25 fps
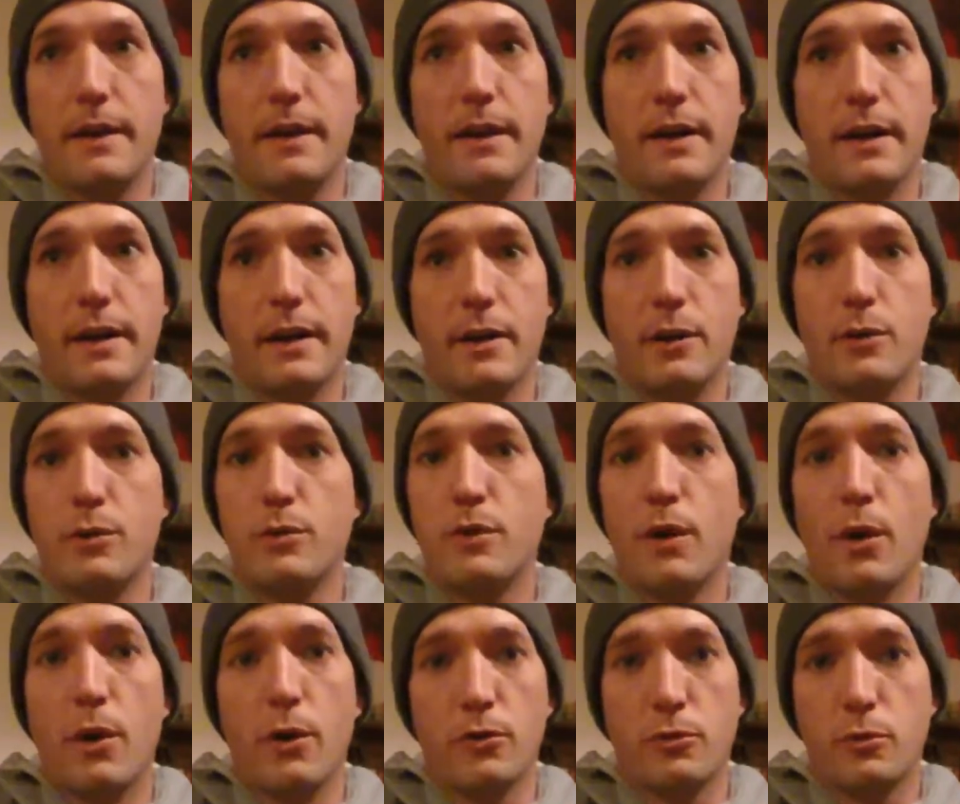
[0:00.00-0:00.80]

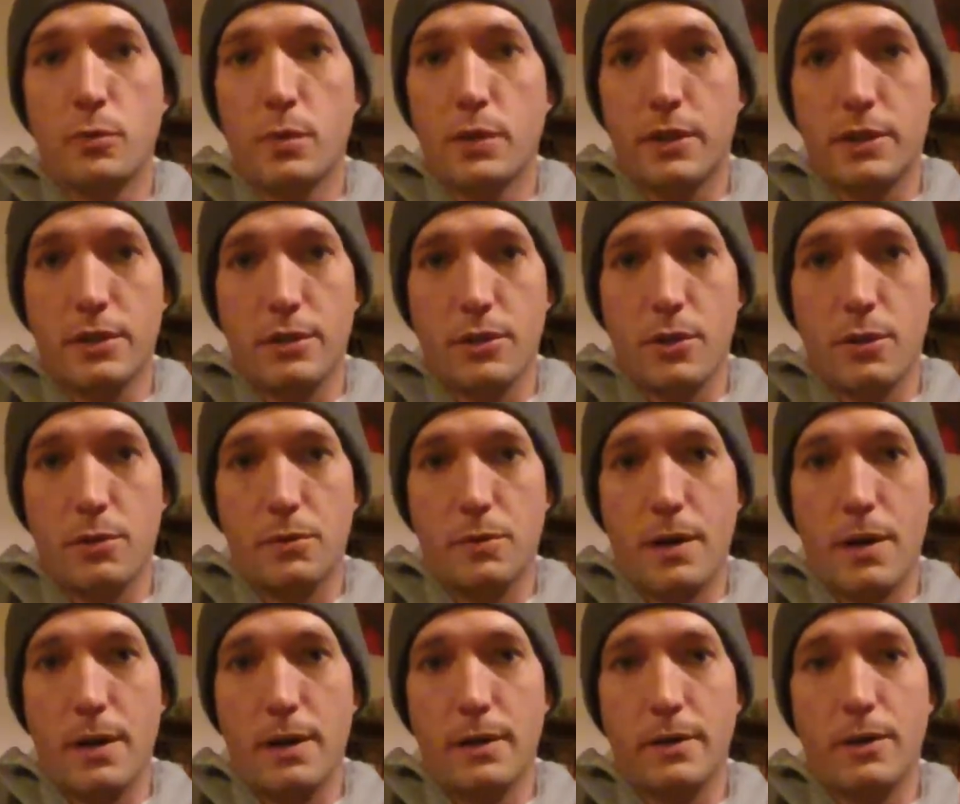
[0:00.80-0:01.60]
Who knows what could go
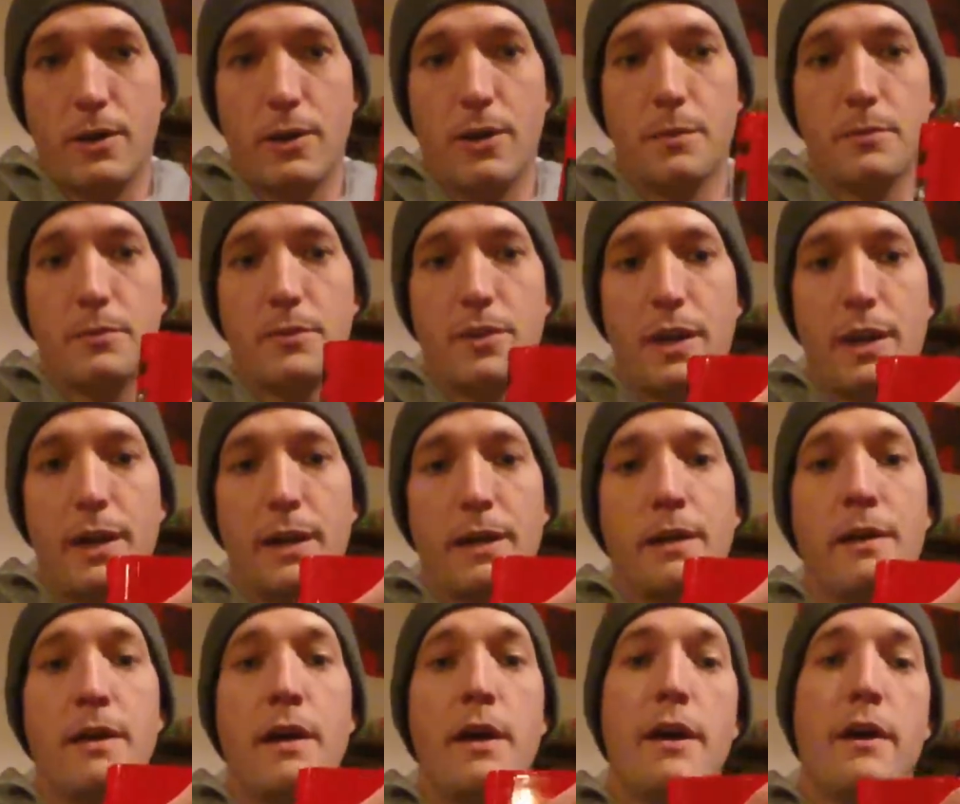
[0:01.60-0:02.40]
wrong? You know what I'm
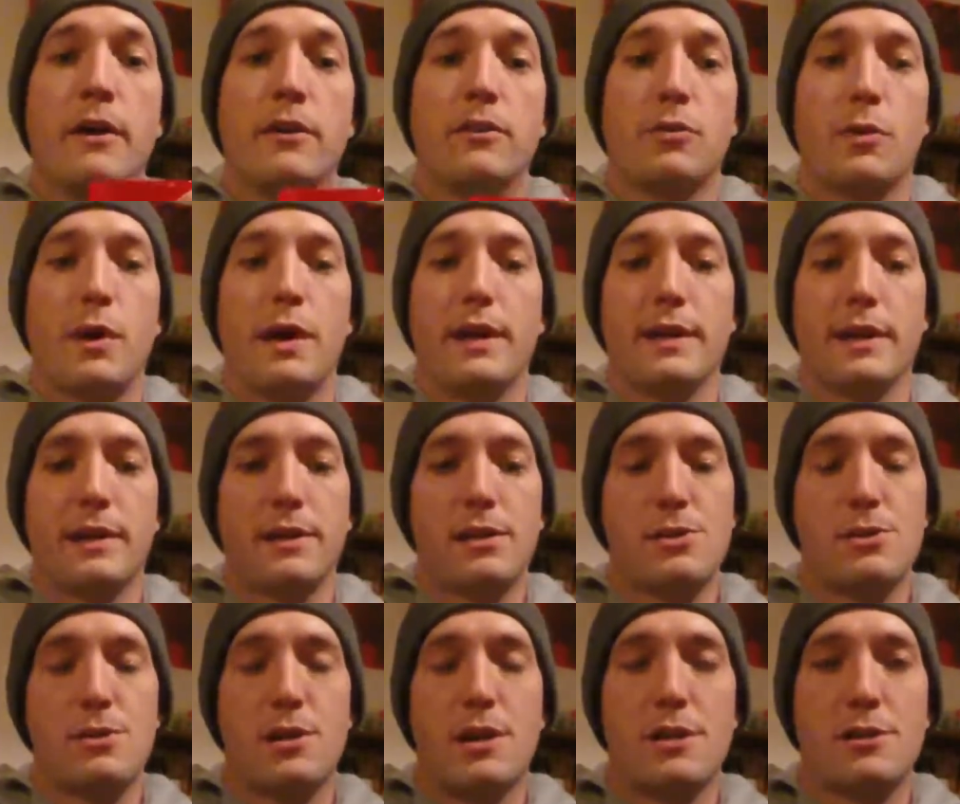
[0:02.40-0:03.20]
saying? So I
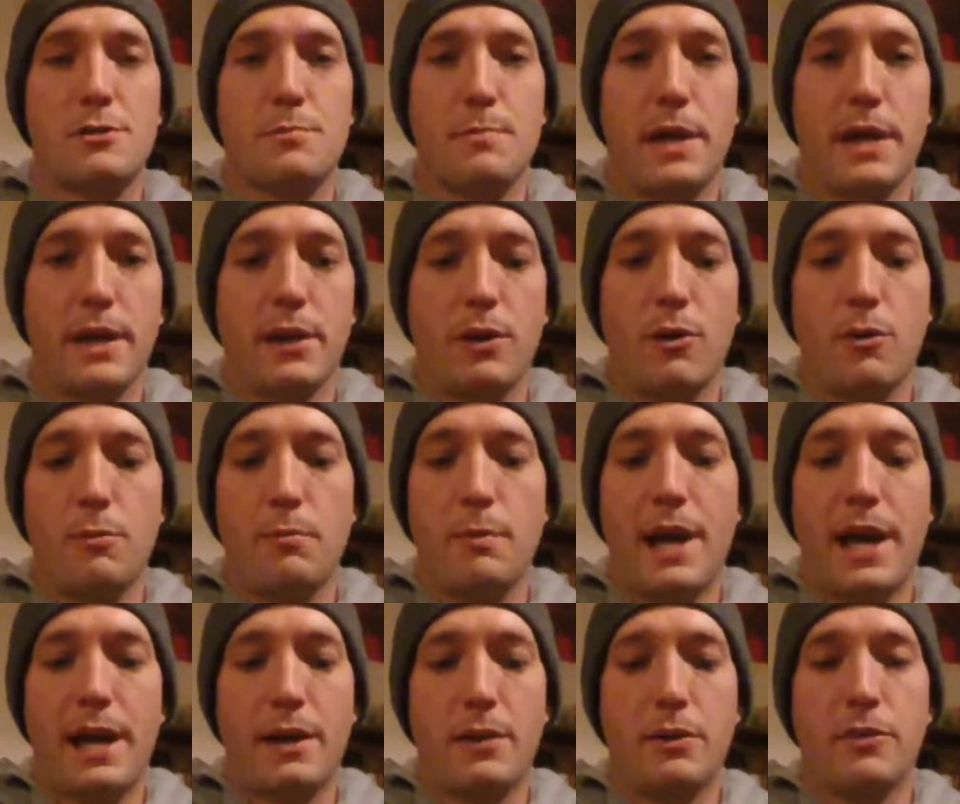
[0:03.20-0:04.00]
like to charge my
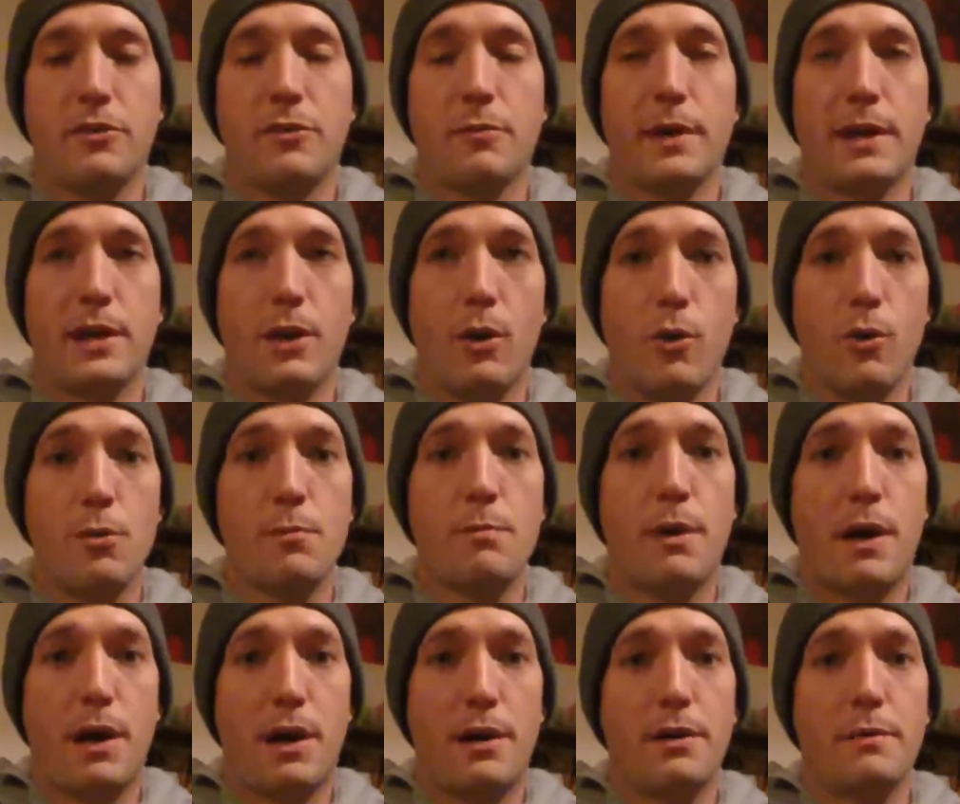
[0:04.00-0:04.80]
own batteries and my
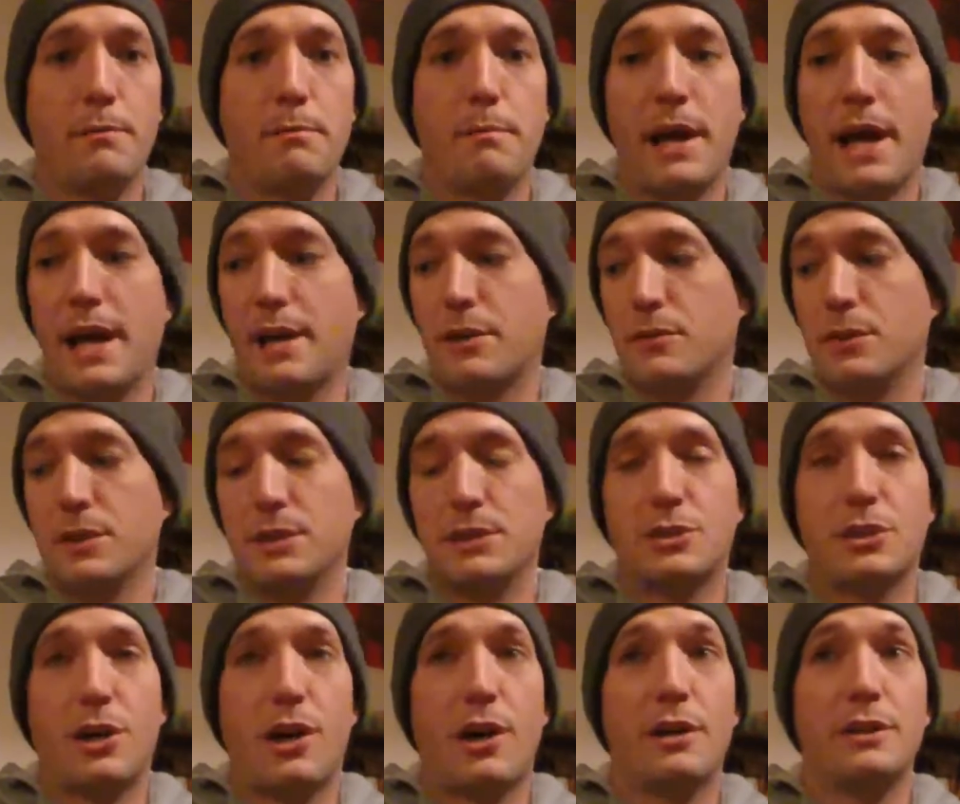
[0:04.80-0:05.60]
own
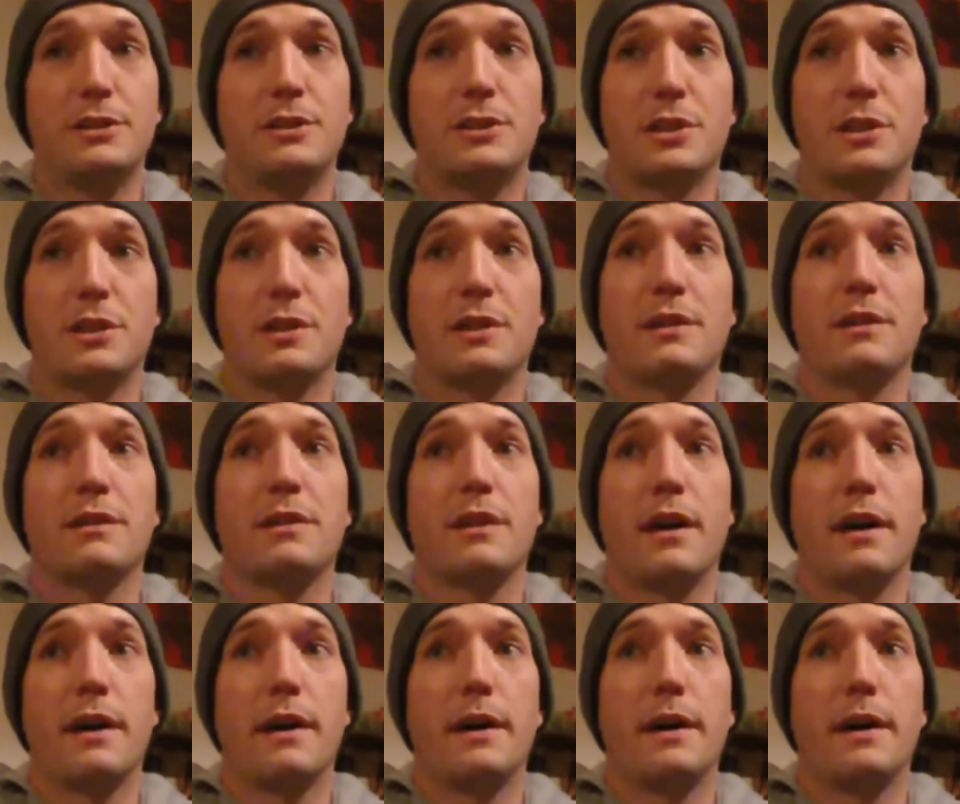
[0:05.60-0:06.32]
battery charger